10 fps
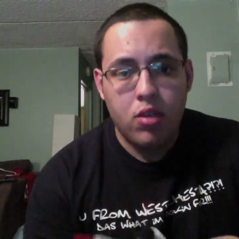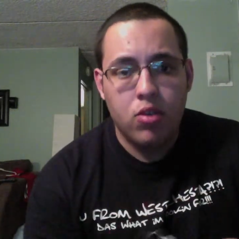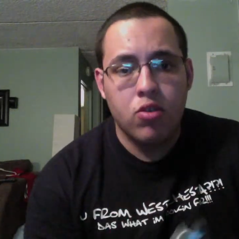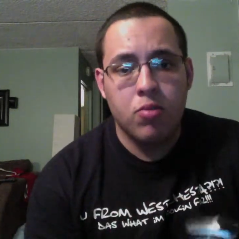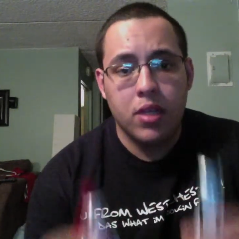
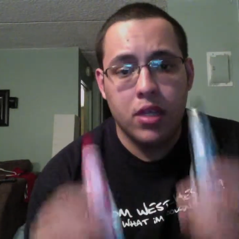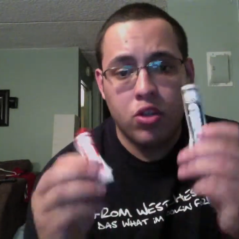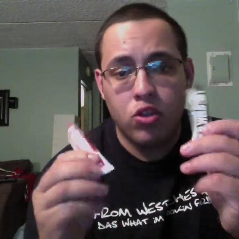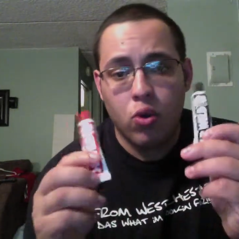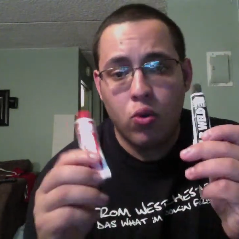it's
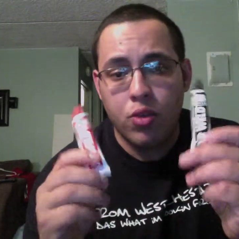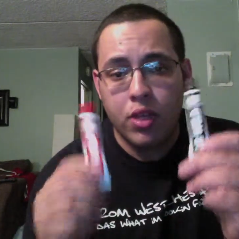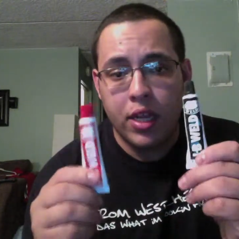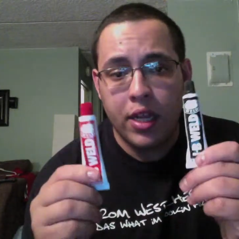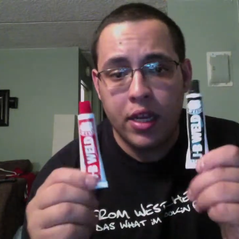sold
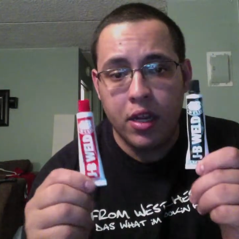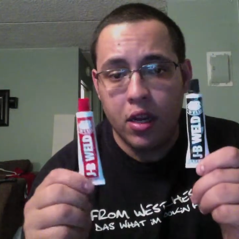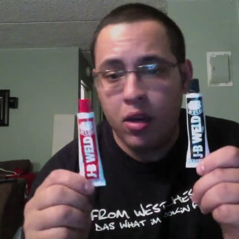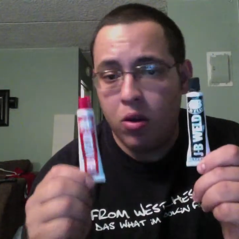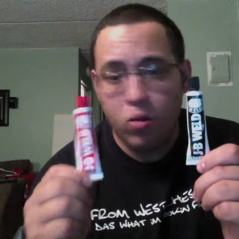in
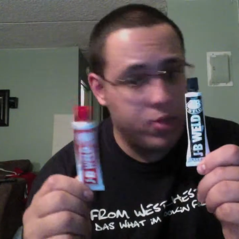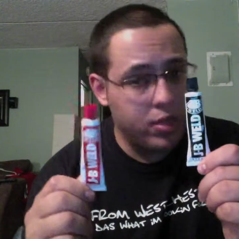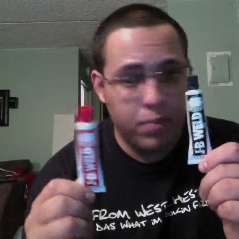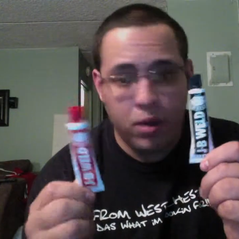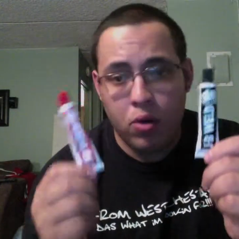Home
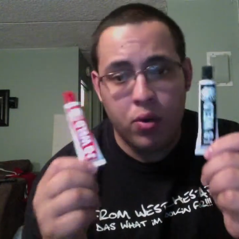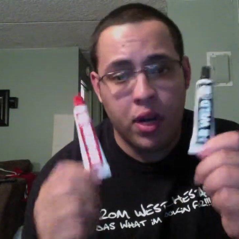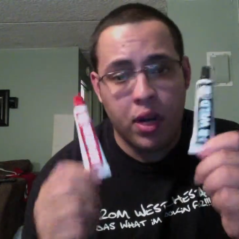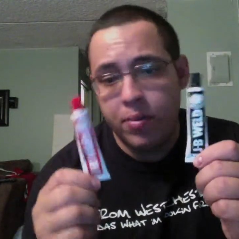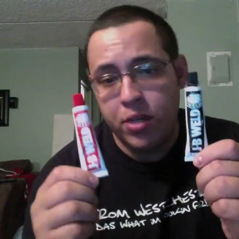Depot and
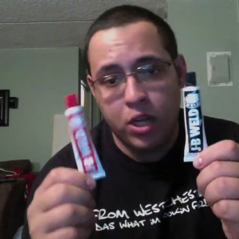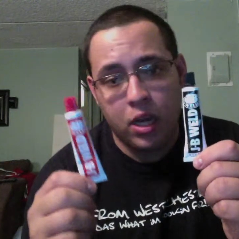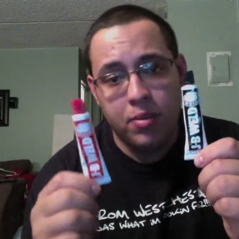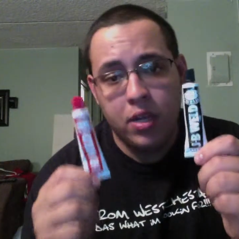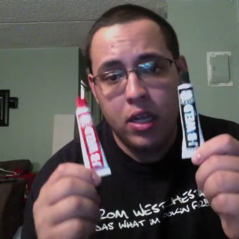hobby
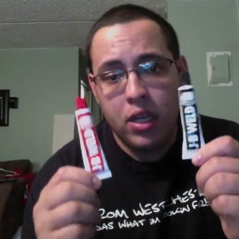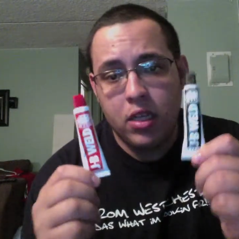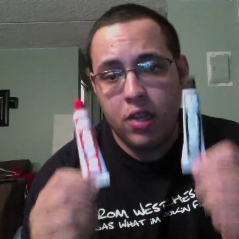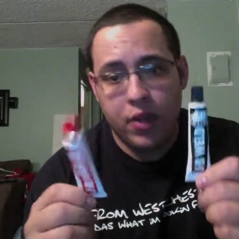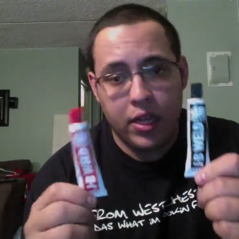shops,
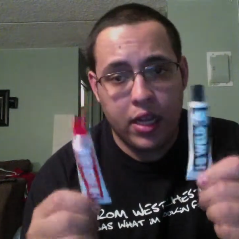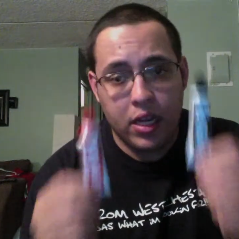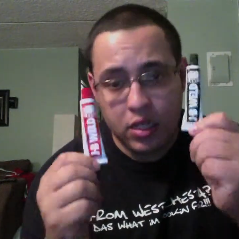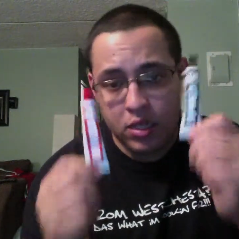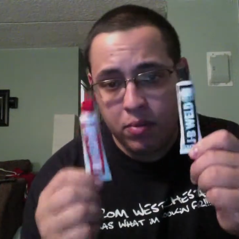stuff like that.
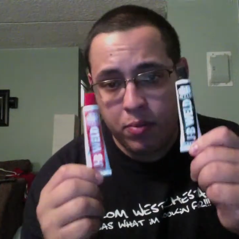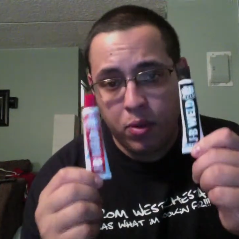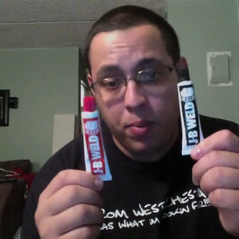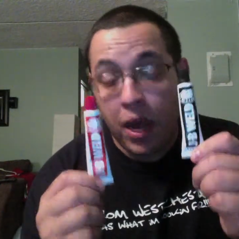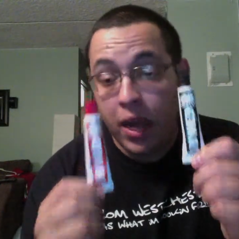It's a simple
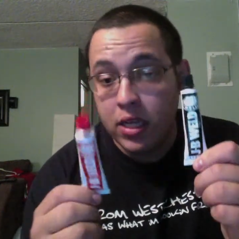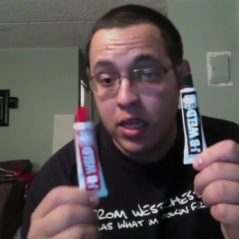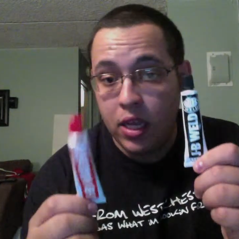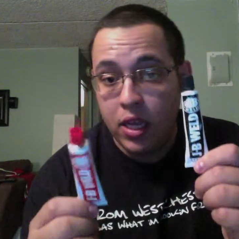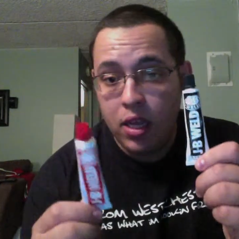epoxy.